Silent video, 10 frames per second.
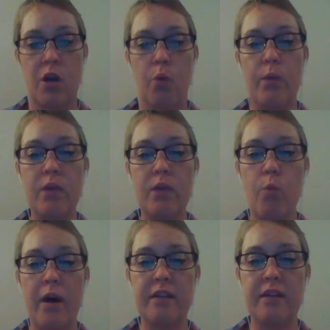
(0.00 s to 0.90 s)
Week
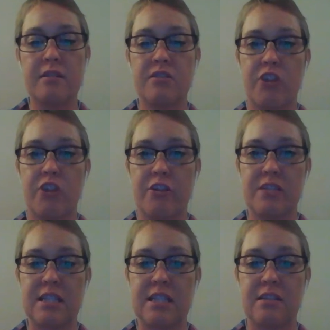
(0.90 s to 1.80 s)
1
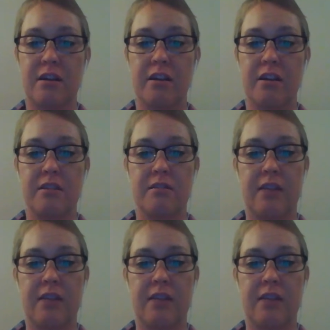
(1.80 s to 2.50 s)
starts on